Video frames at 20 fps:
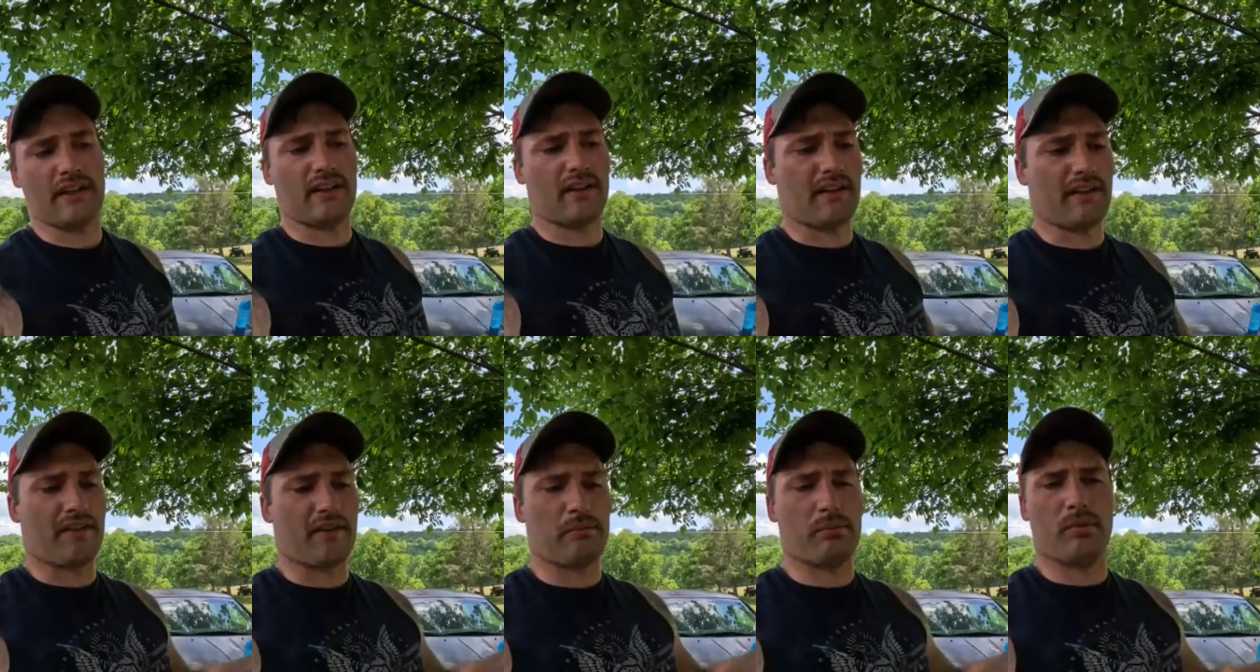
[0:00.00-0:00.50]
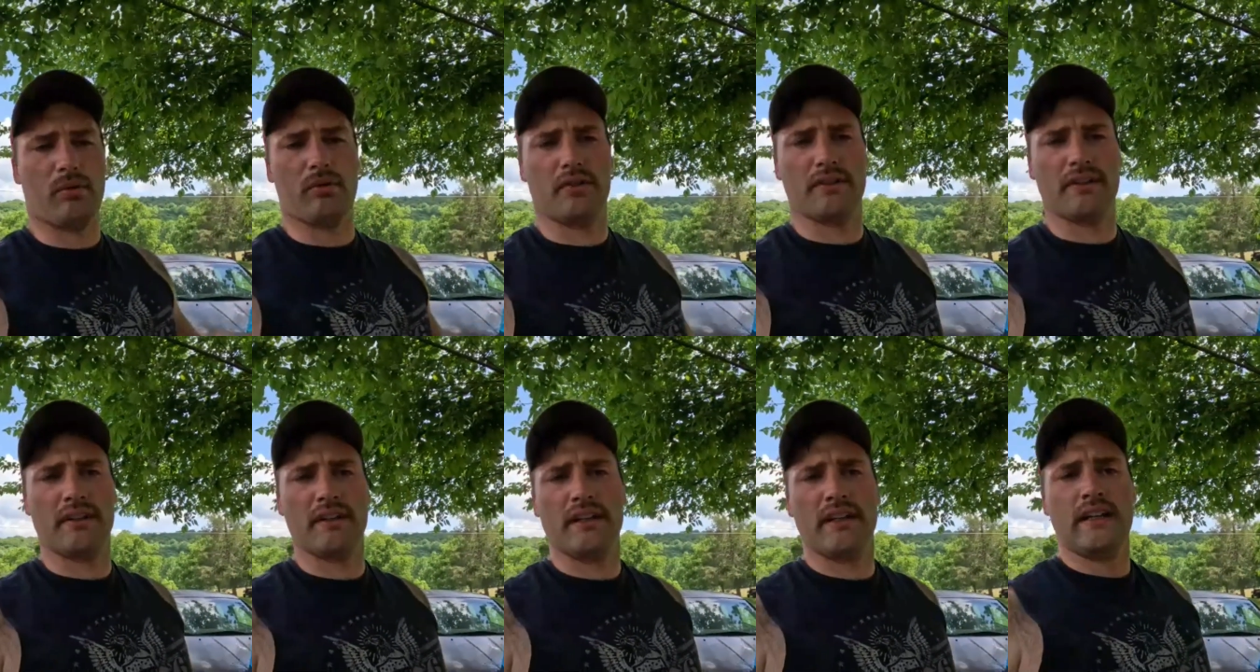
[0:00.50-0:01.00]
I don't have the
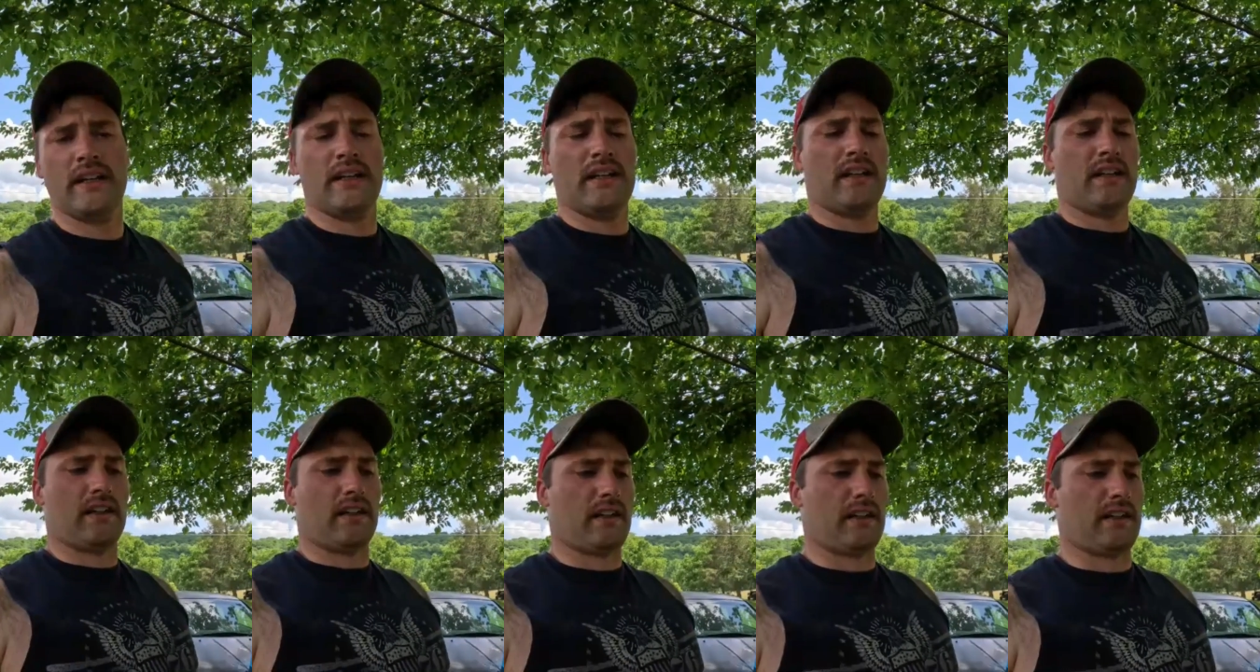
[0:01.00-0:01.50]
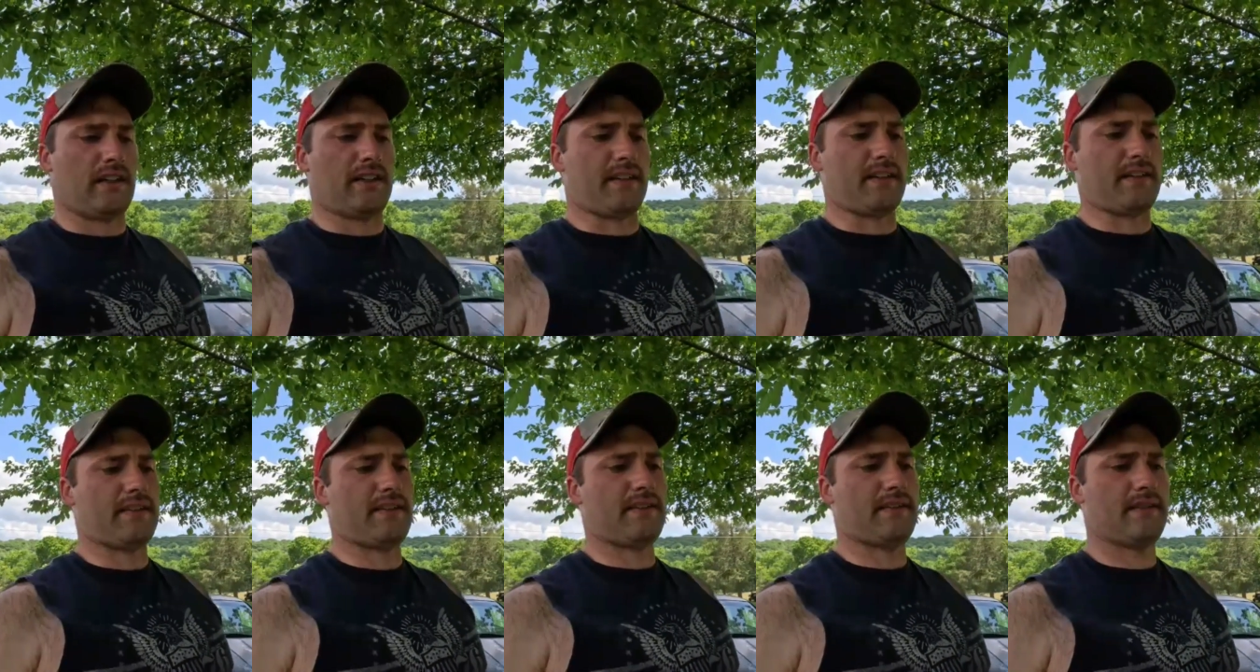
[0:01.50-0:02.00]
puller, but
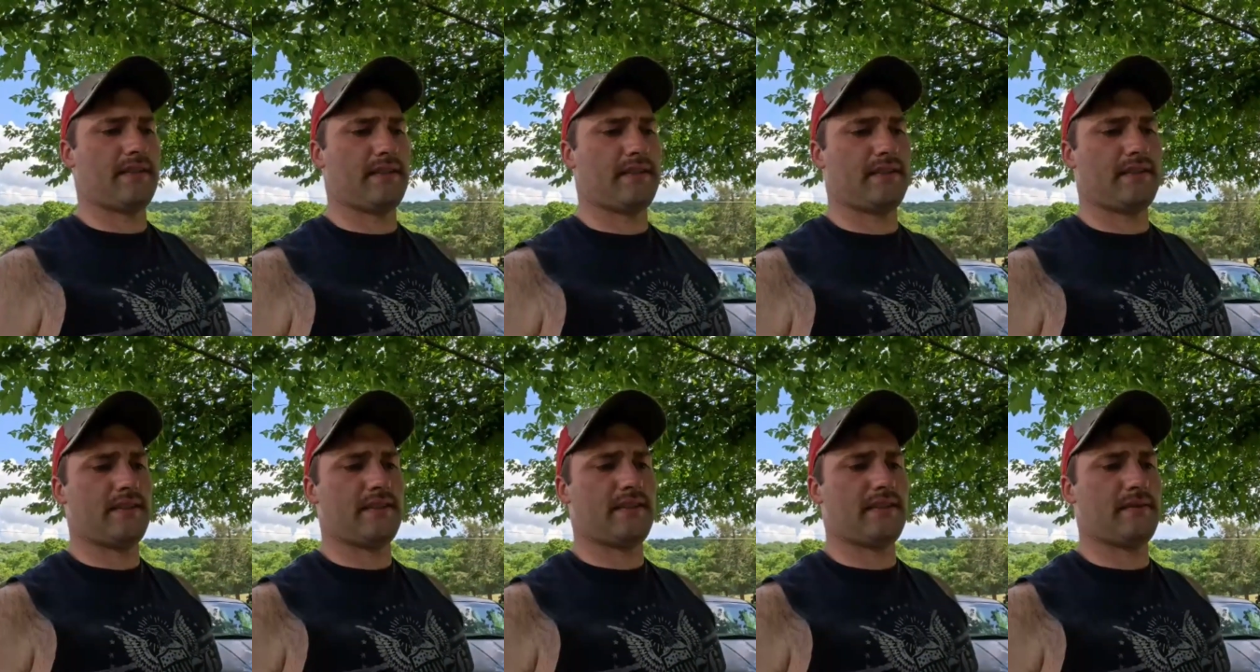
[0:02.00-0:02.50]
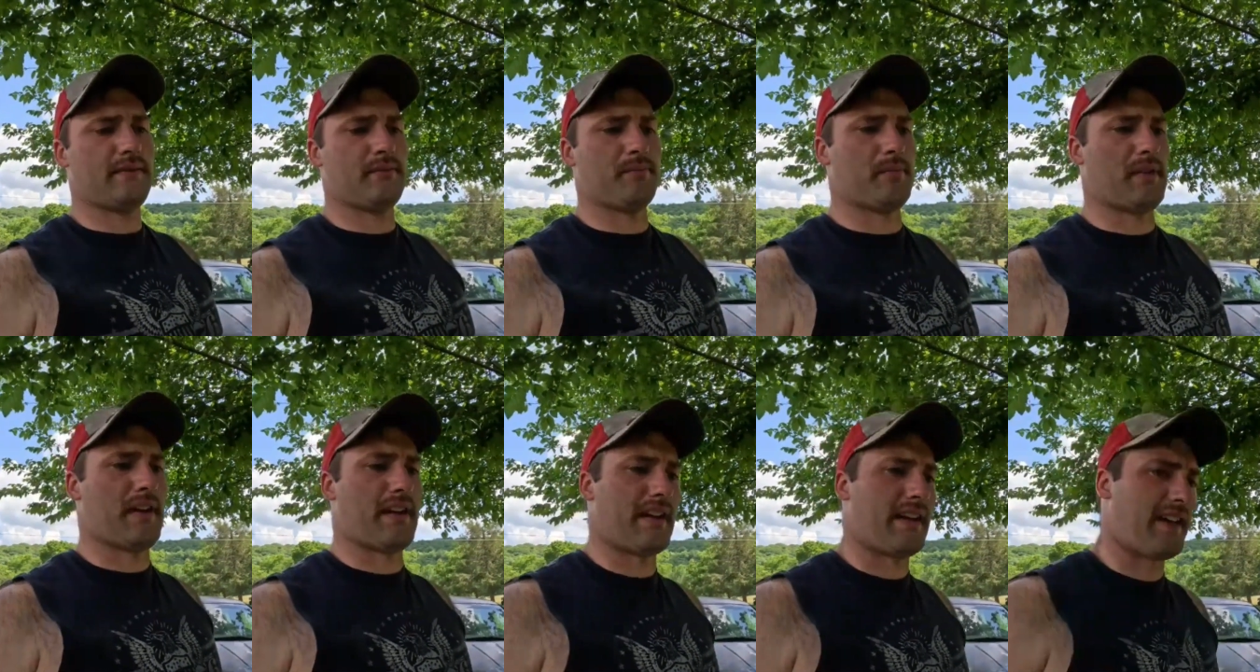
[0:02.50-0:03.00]

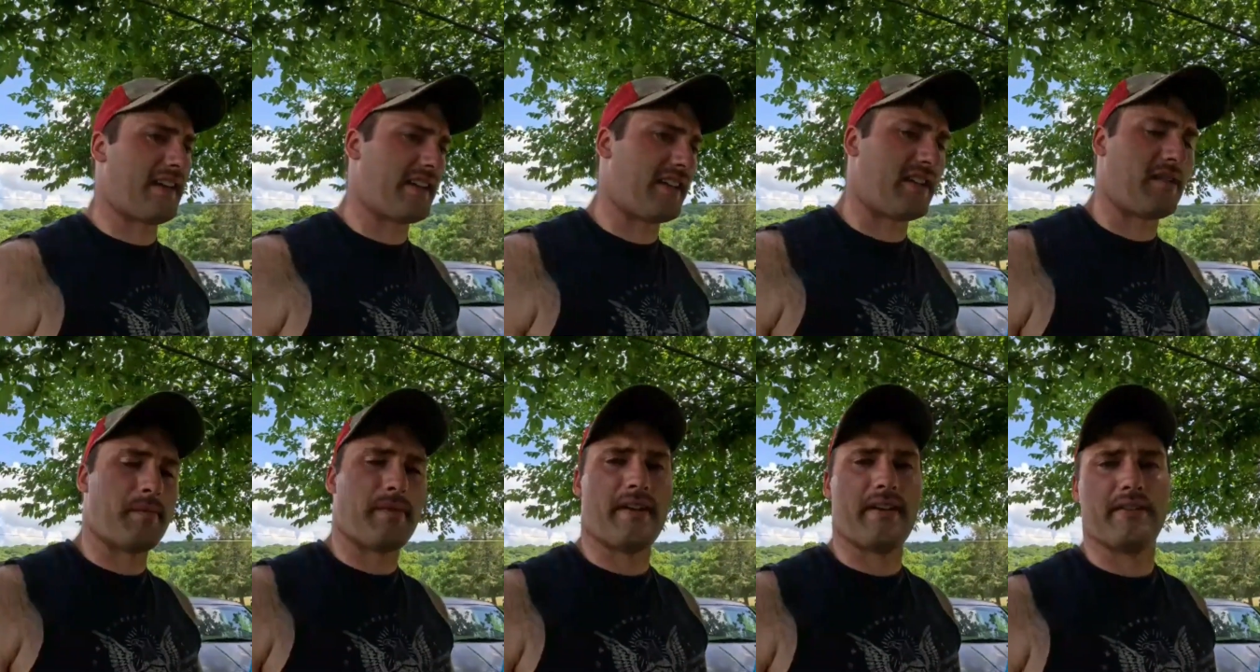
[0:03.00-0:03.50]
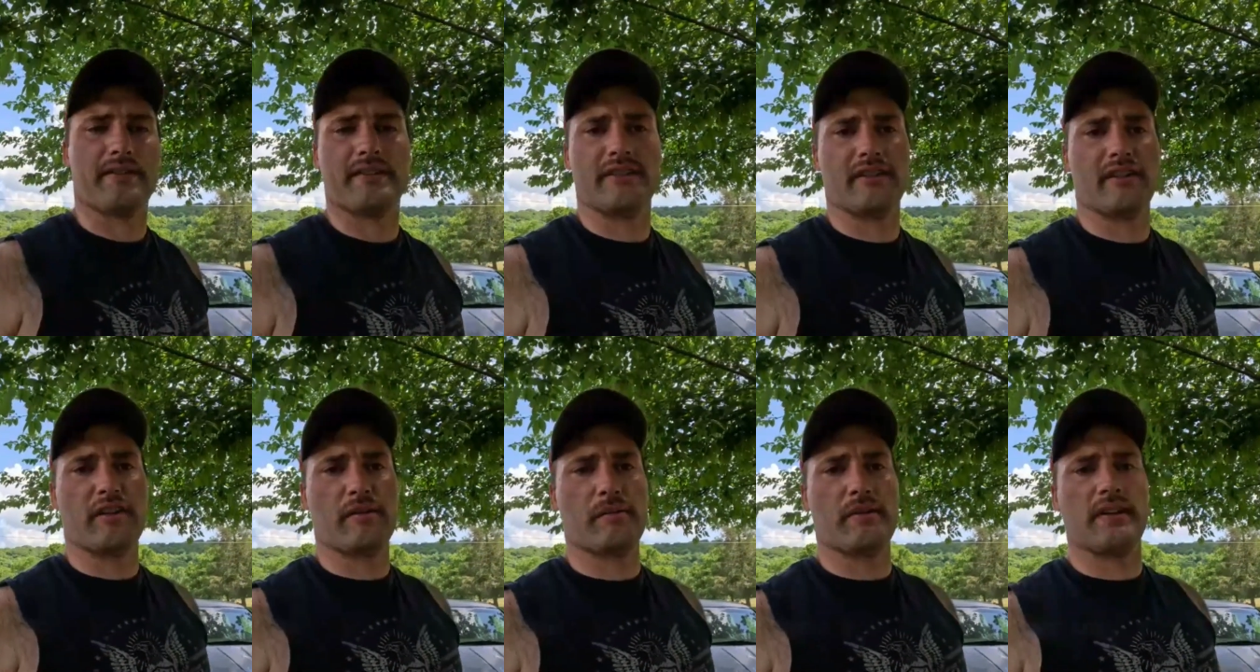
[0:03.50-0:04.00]
I got to get them out, you
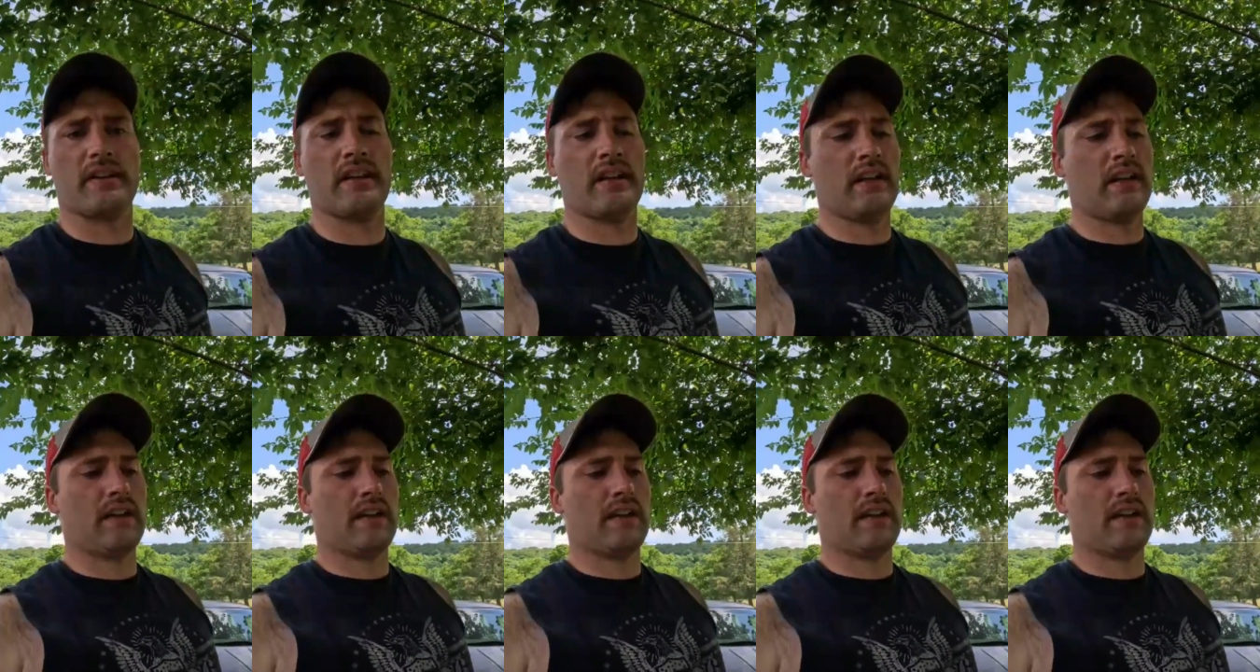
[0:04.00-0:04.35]
know what I mean?